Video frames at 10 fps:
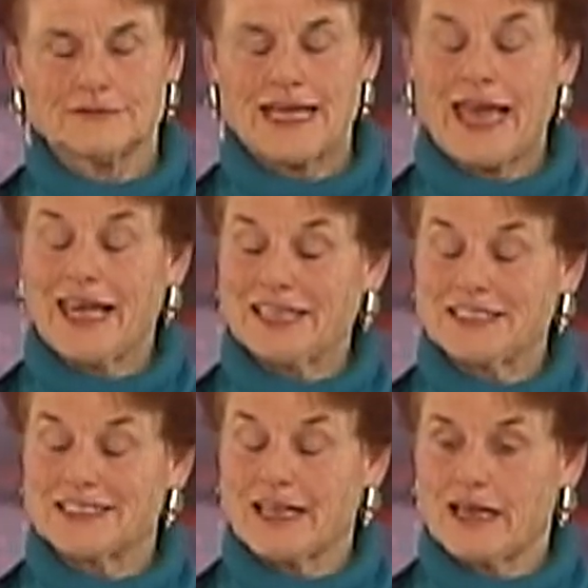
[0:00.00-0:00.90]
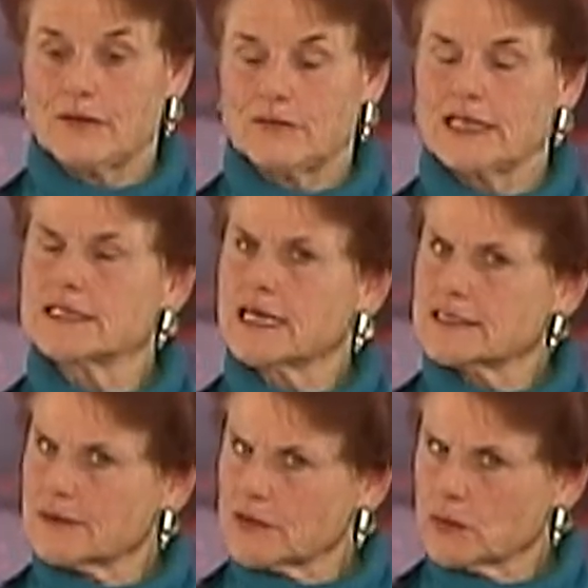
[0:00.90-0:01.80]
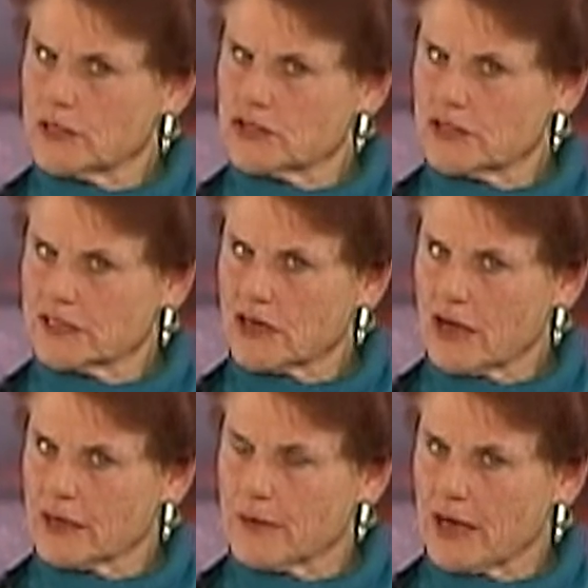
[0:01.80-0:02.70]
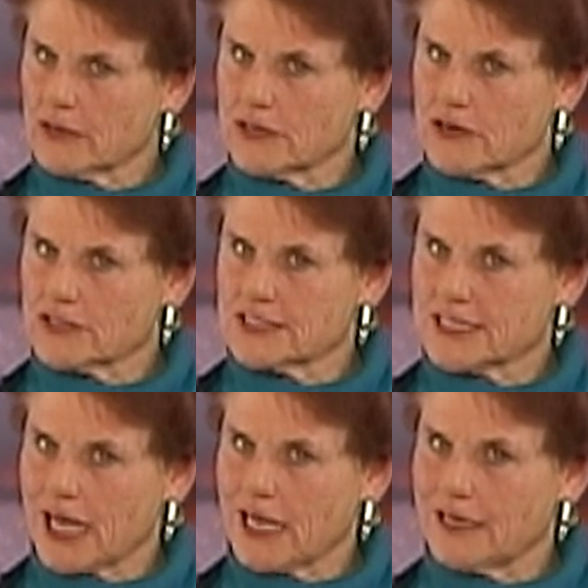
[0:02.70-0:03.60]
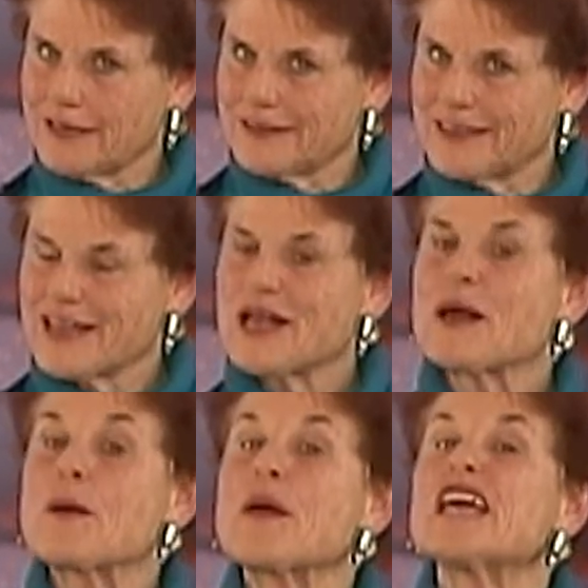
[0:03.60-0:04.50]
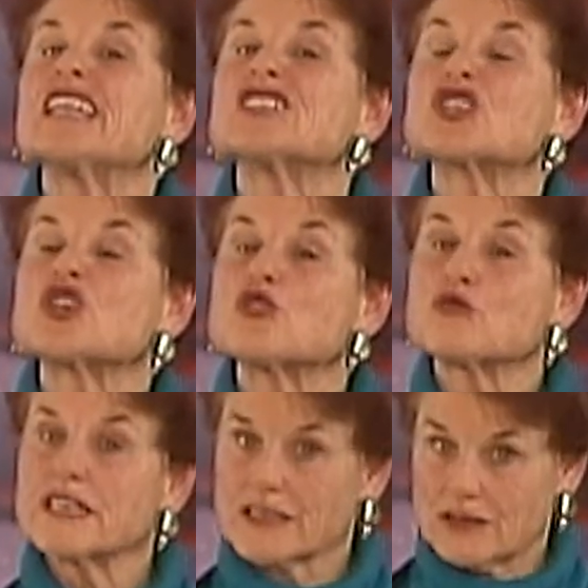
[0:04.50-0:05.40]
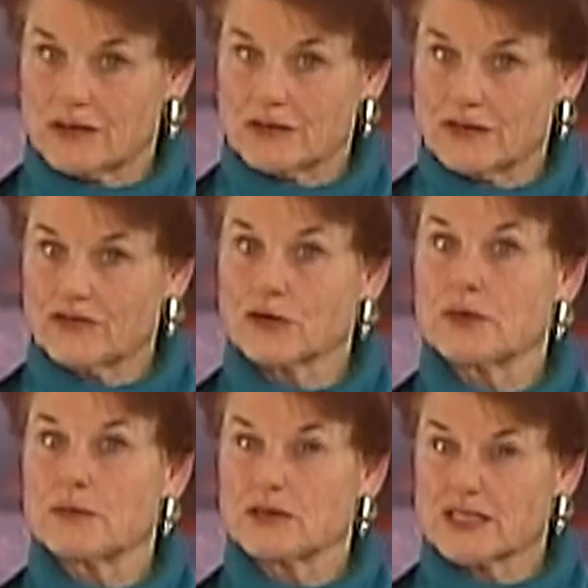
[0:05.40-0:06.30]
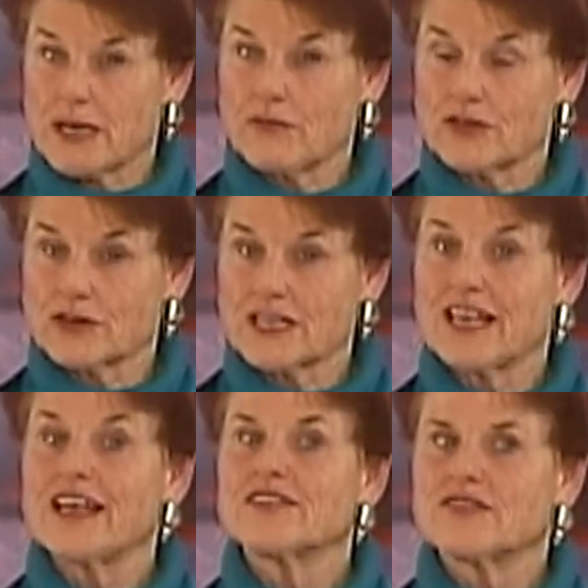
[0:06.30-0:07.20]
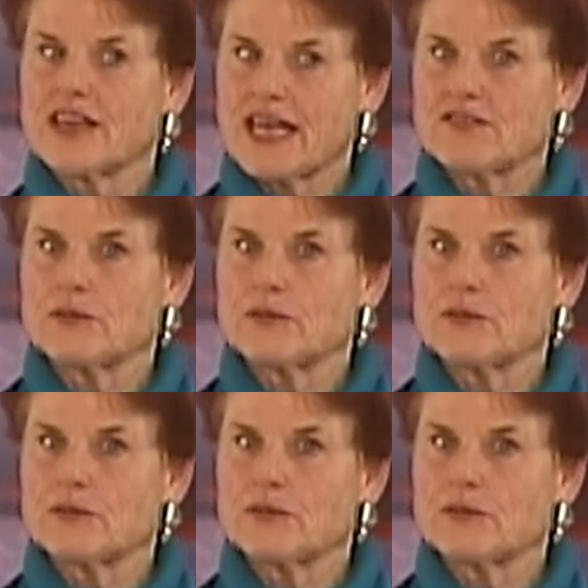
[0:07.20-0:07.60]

And um, it's not something we usually talk about in our society. It is critical for people's comfort that they have a